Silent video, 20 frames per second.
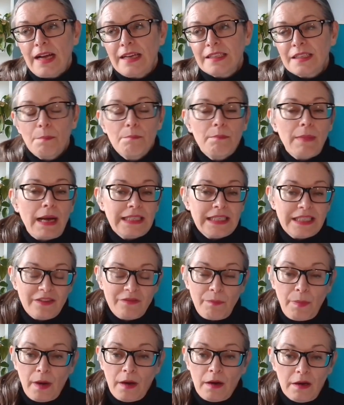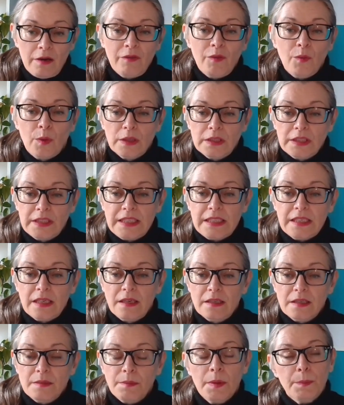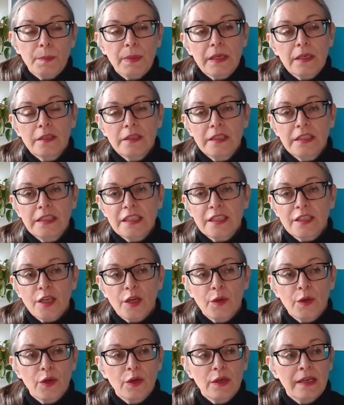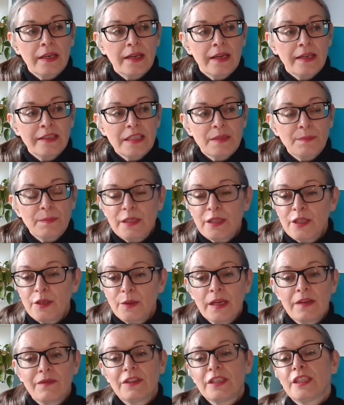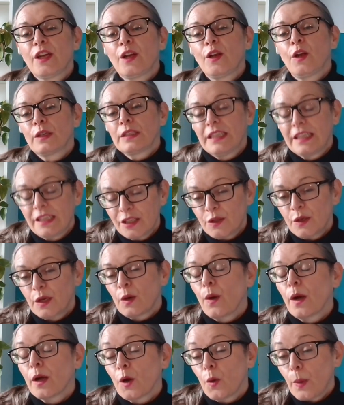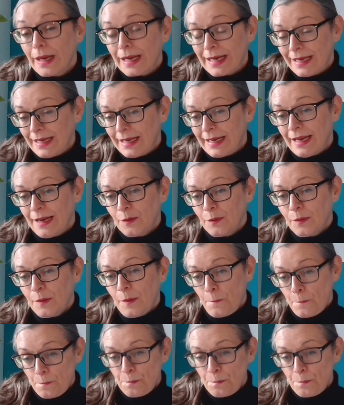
So that's a massive part of what she does. But because she's so good at it and has been doing it for so long, she can do it quite quickly now.